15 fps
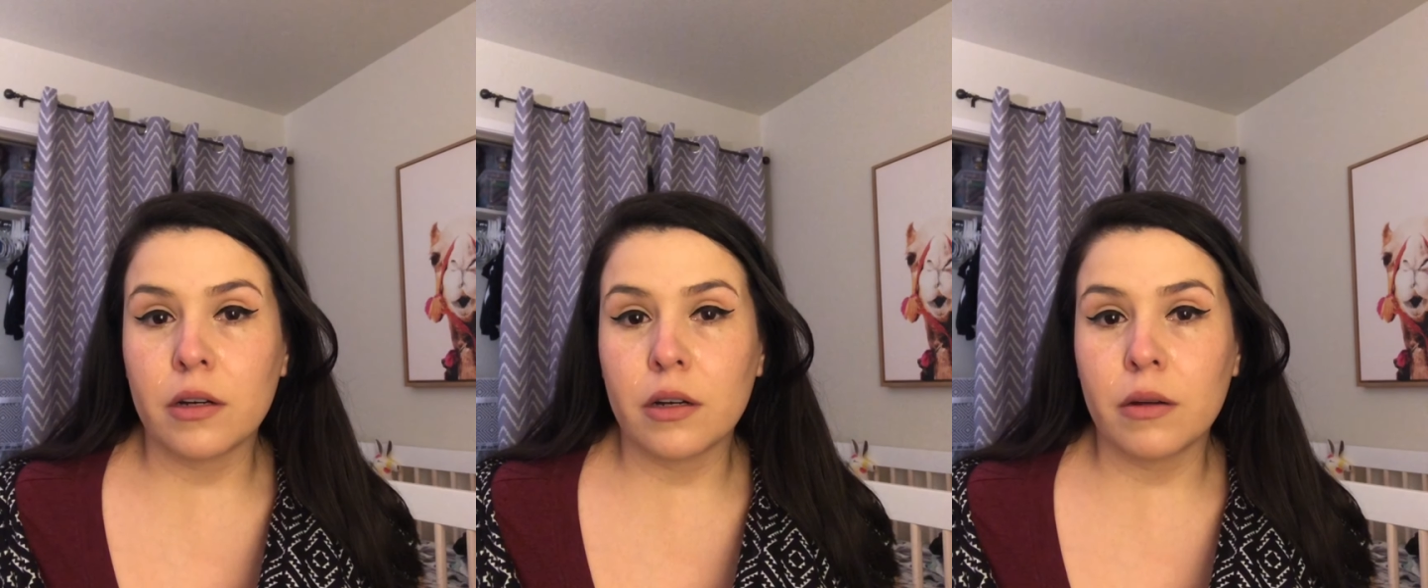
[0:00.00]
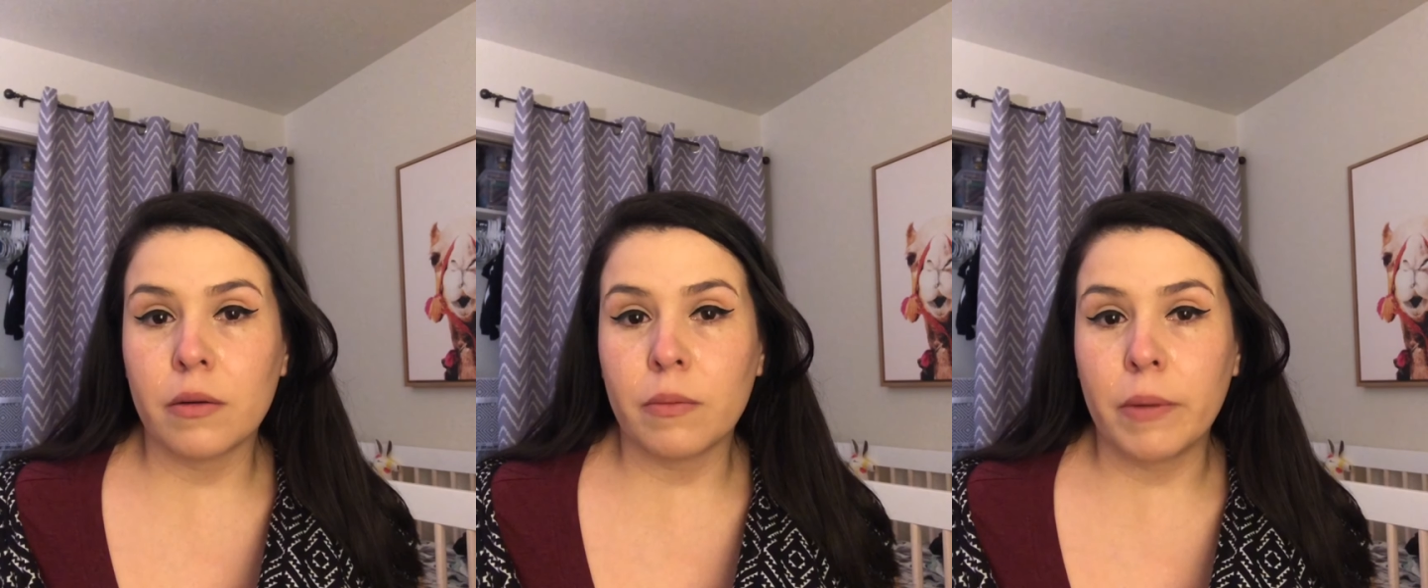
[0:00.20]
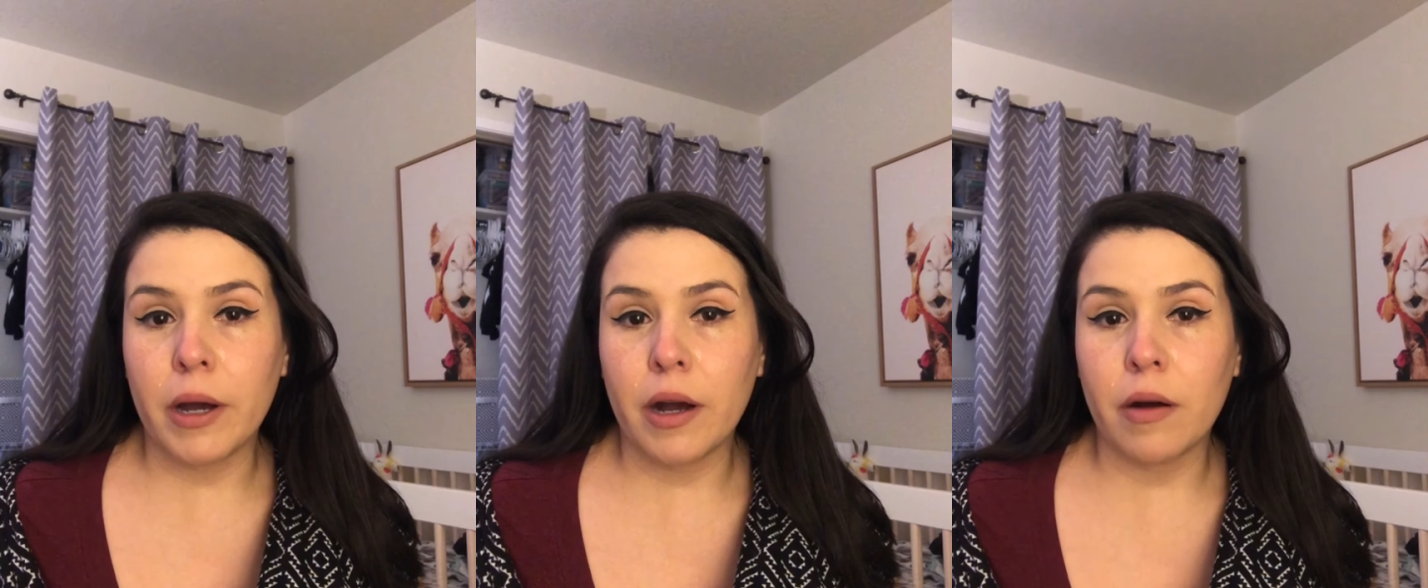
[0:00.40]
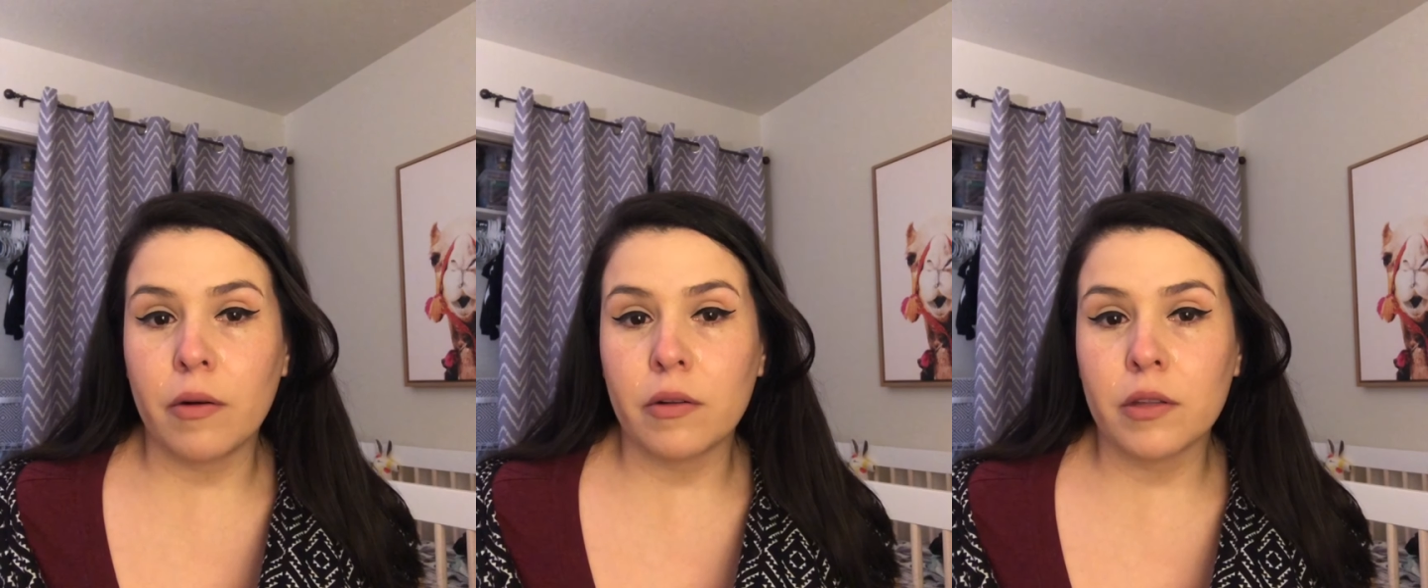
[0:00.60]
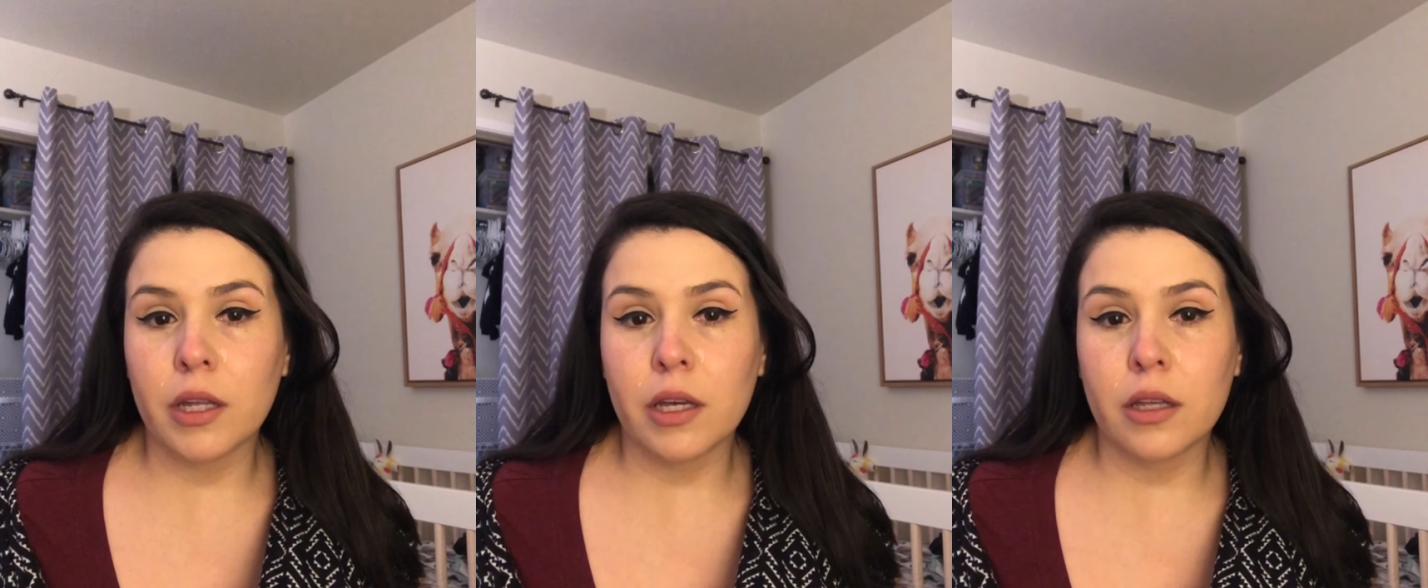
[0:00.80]

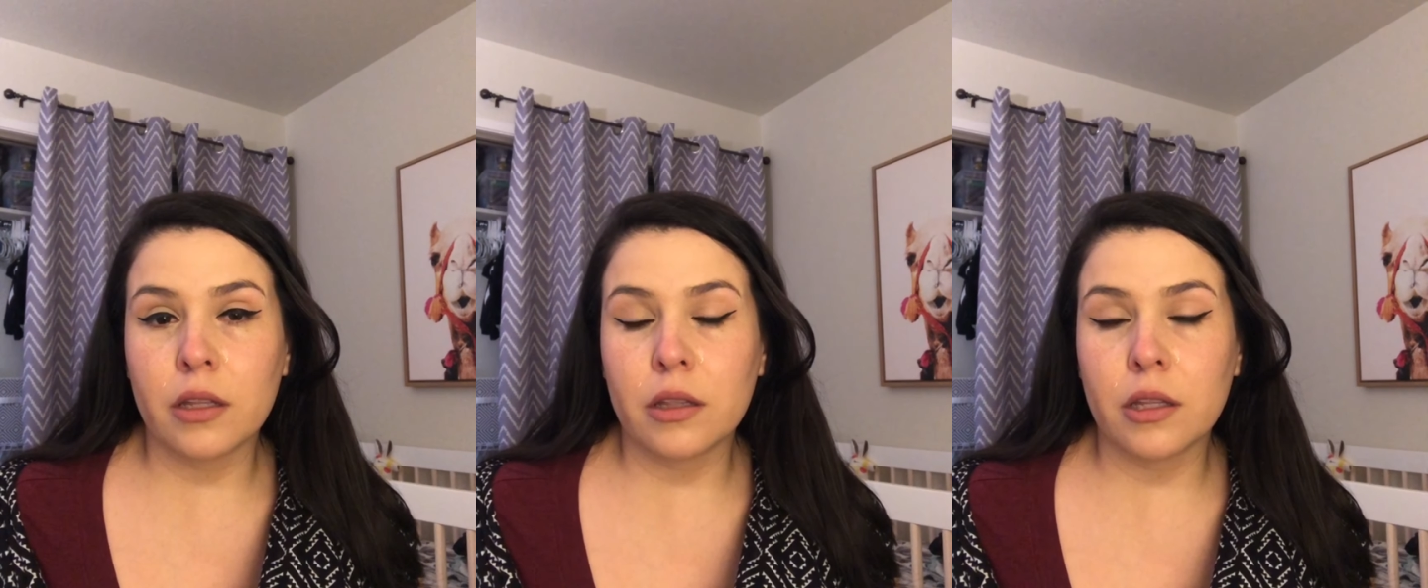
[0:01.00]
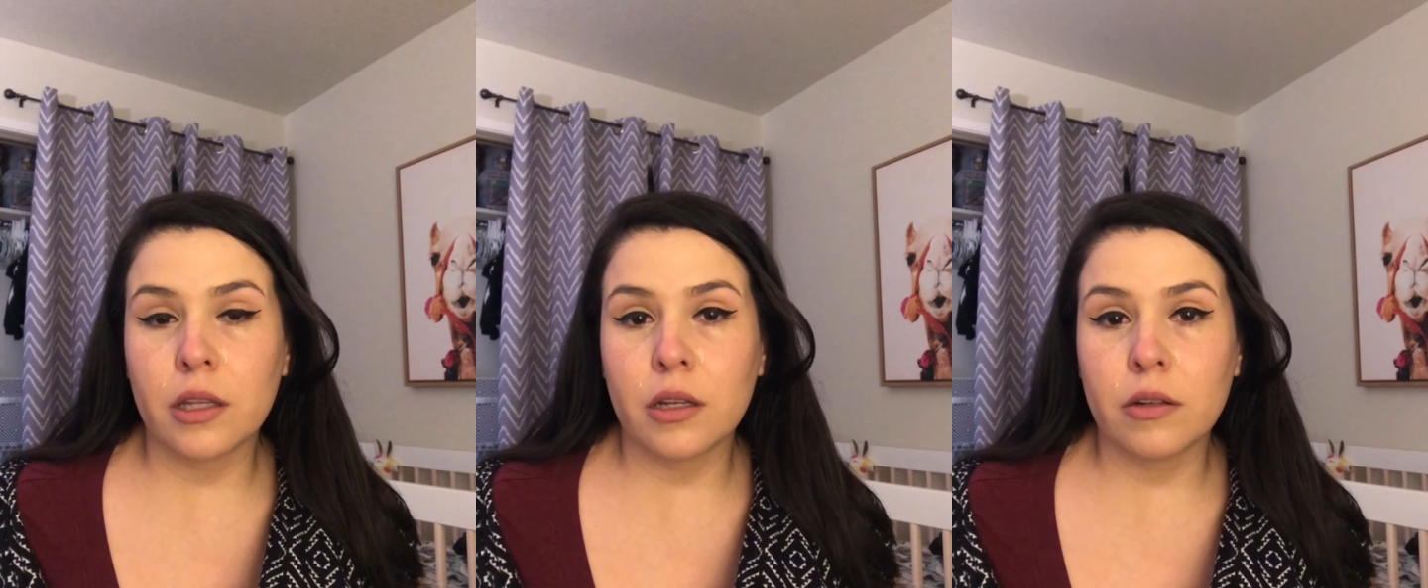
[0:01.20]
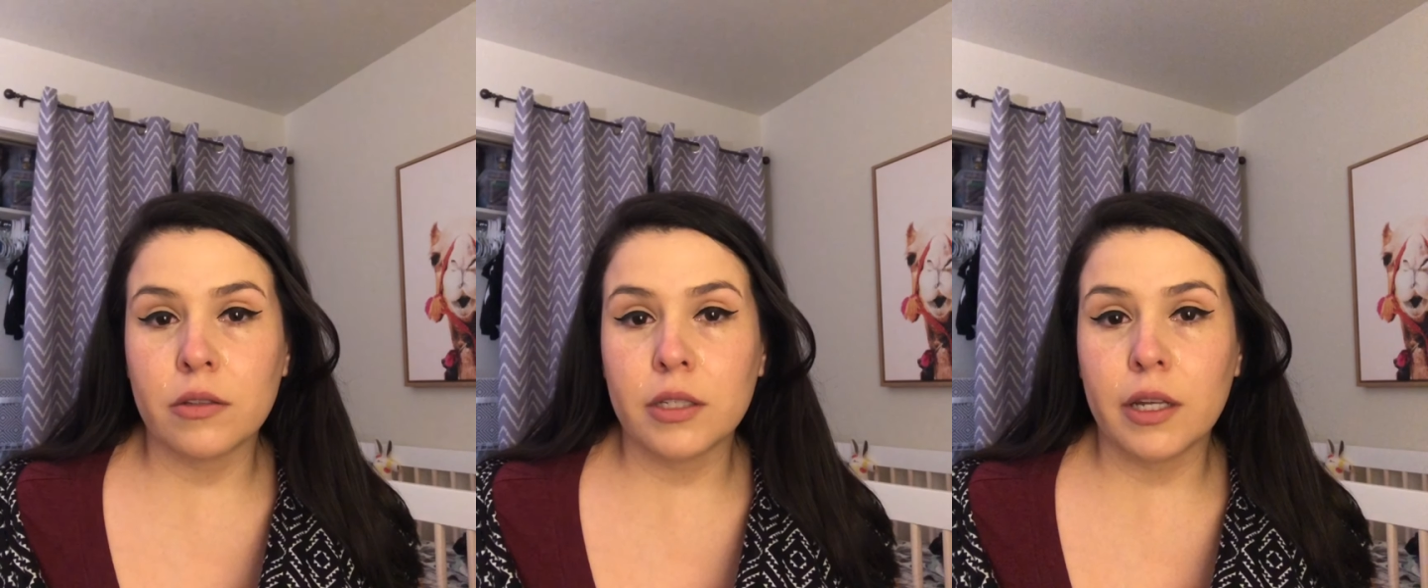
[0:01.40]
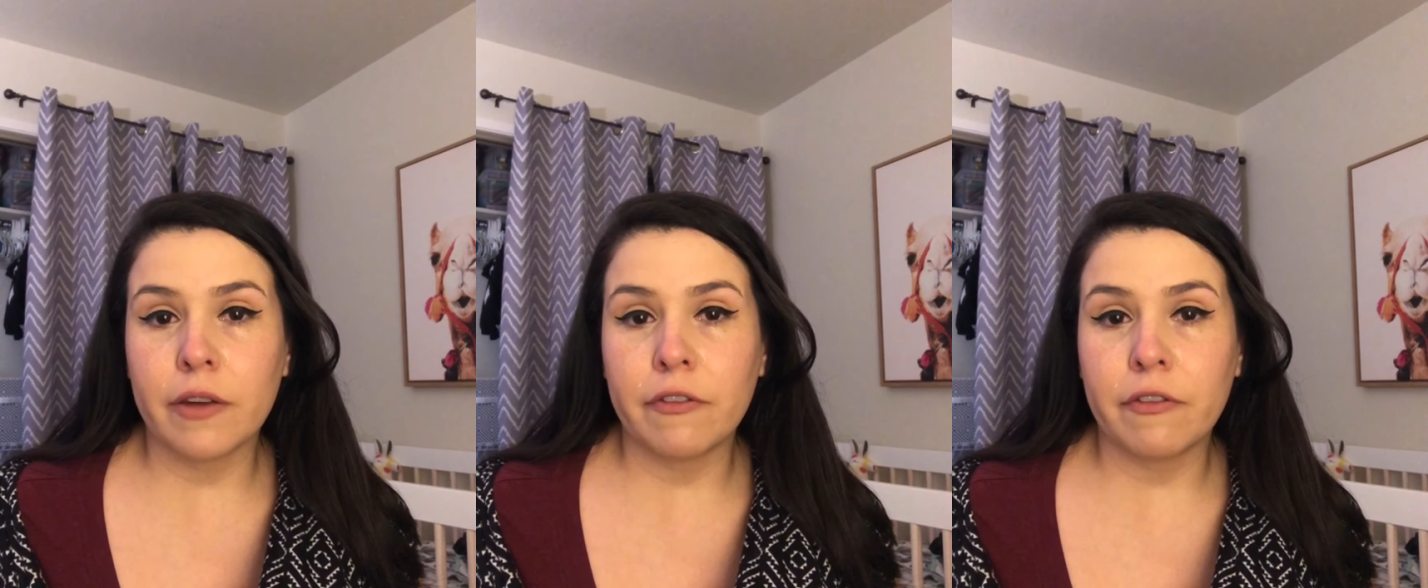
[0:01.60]
about like the guilt I